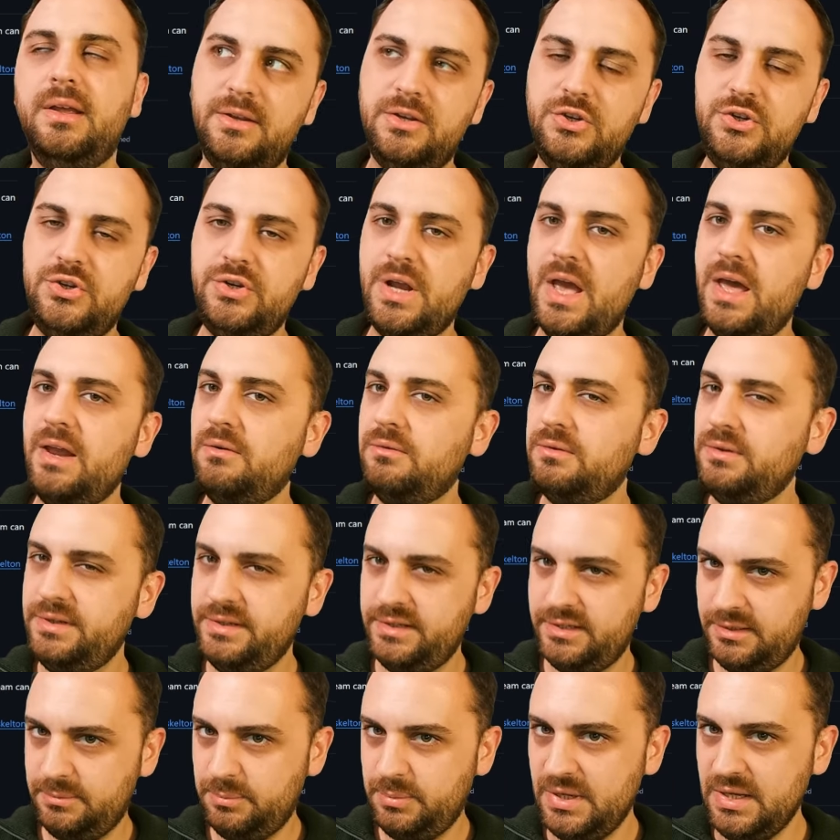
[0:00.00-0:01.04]
Generally
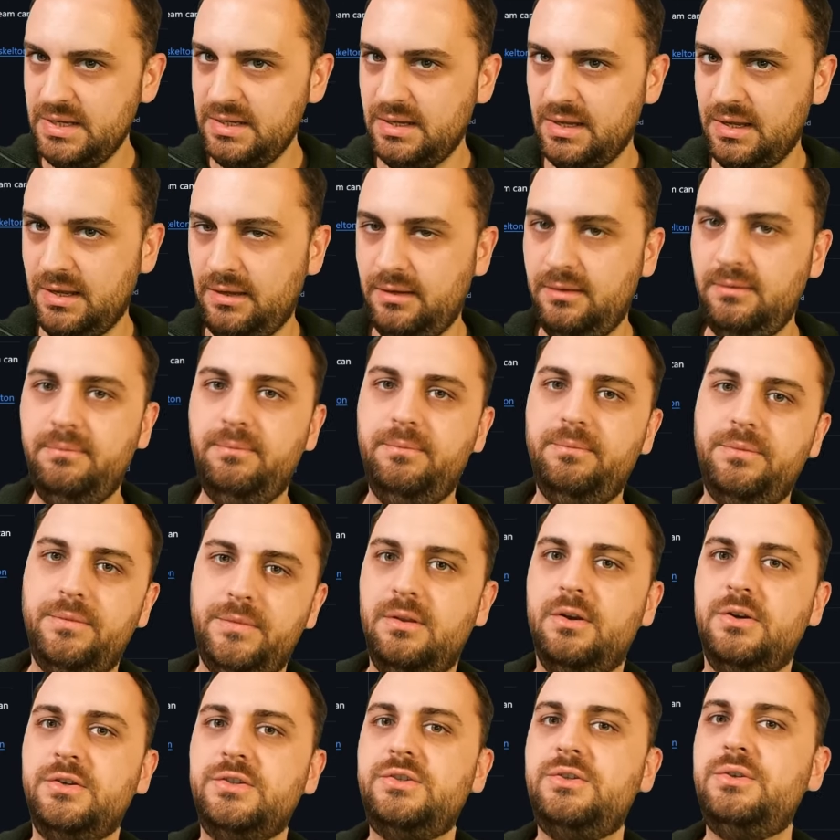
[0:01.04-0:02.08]
speaking,
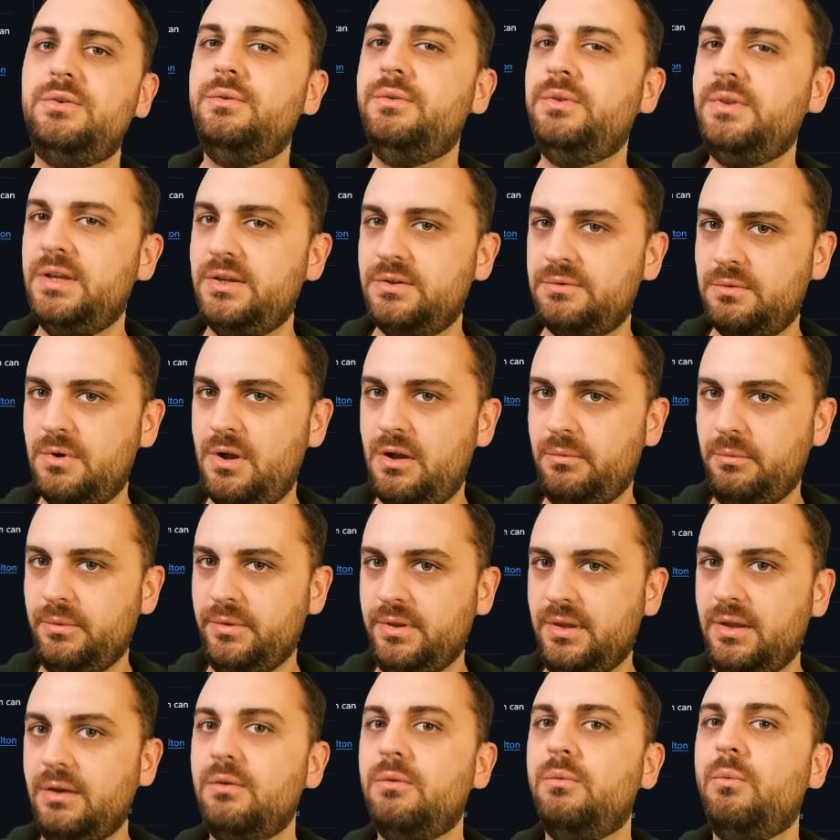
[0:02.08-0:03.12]
there's 2 things wrong with
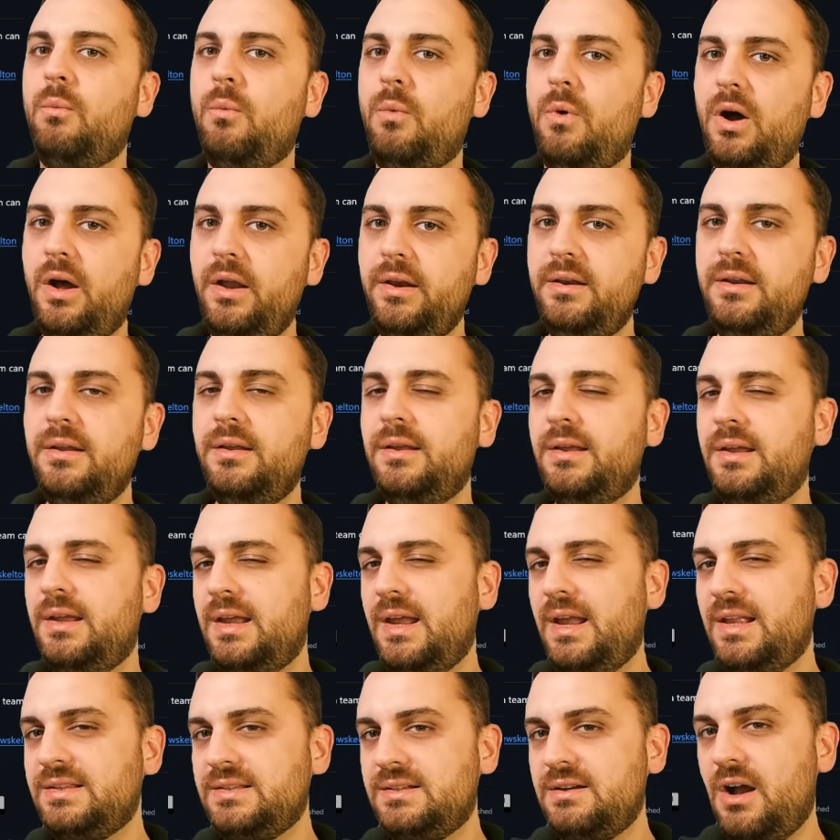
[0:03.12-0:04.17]
it. 1,
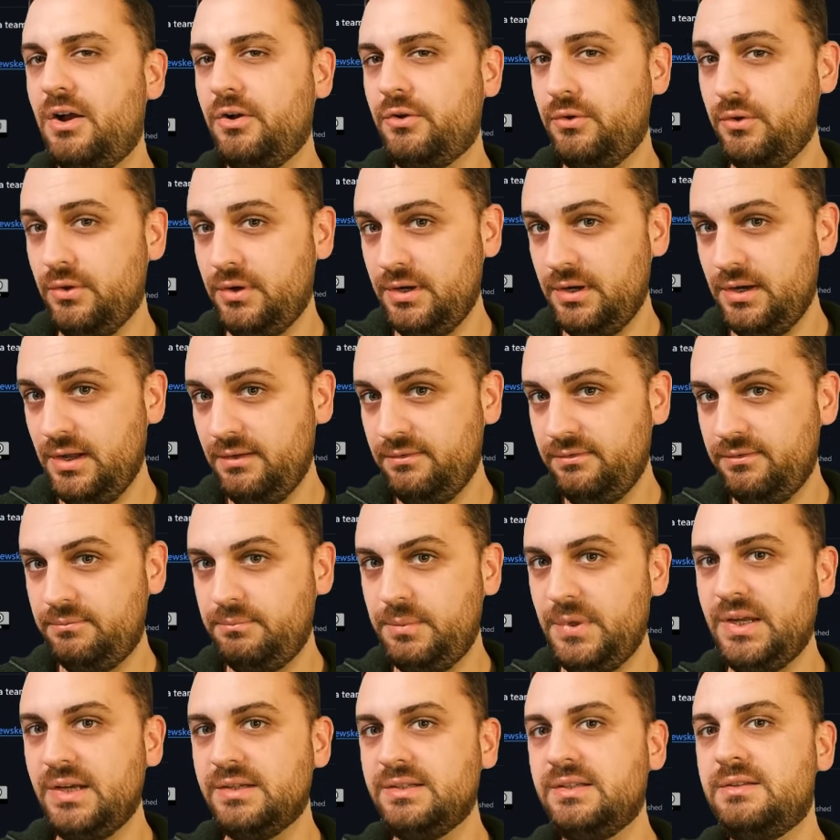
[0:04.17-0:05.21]
it's not good enough
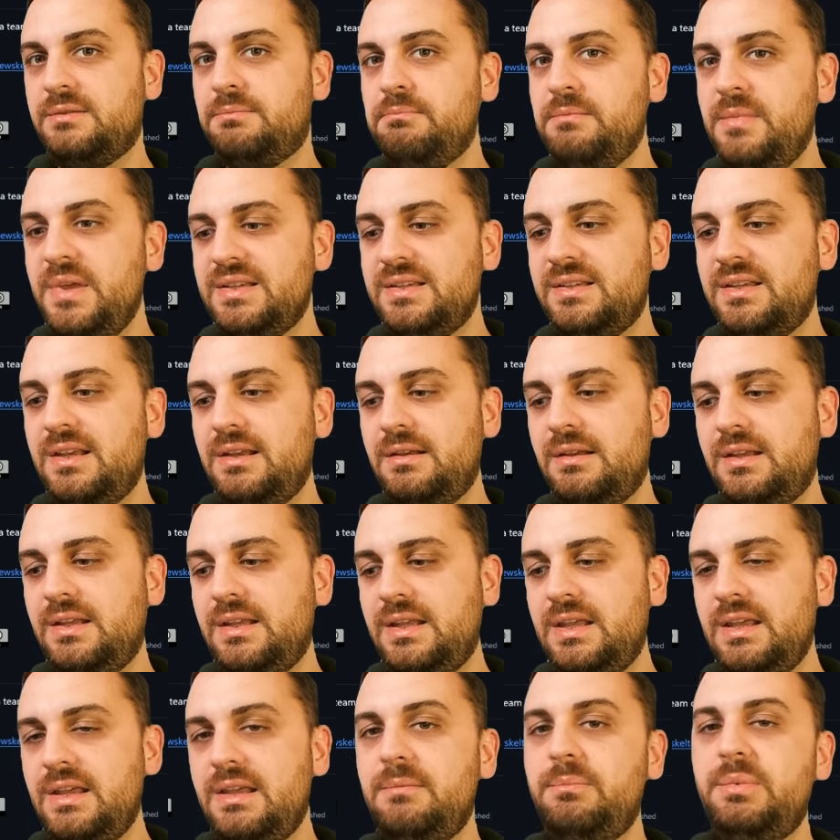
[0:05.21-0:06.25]
because it's missing
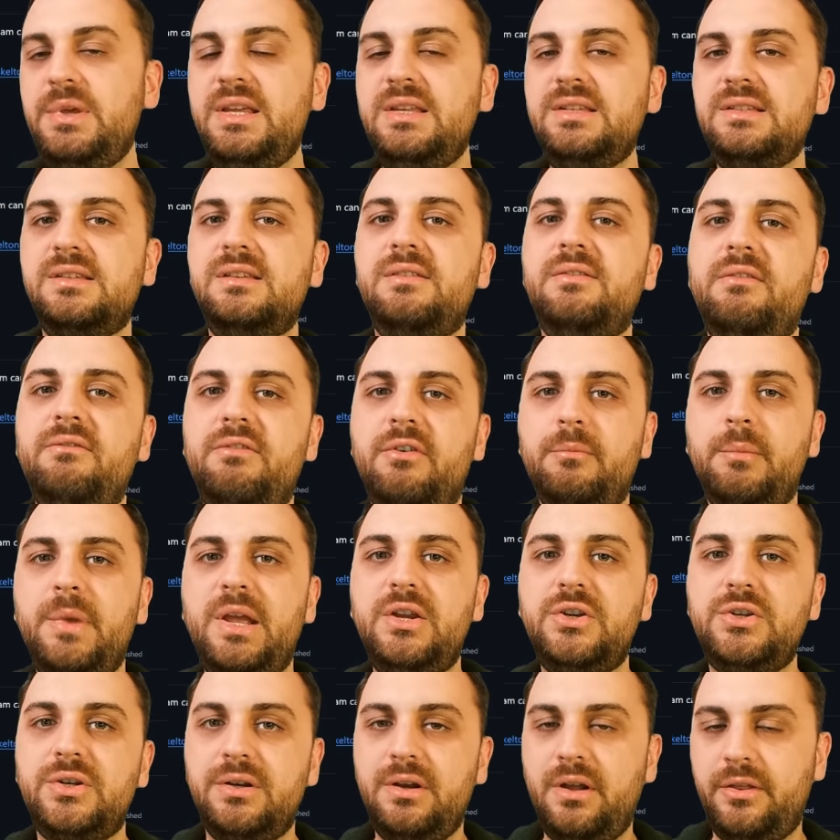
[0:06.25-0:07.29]
key pieces of
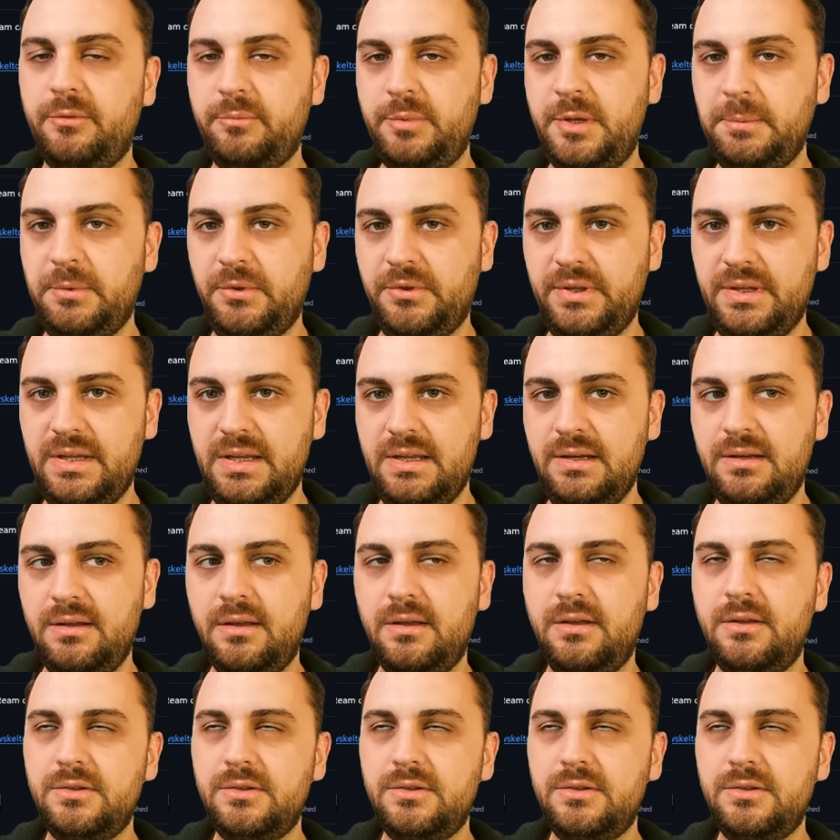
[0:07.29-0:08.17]
information other people need.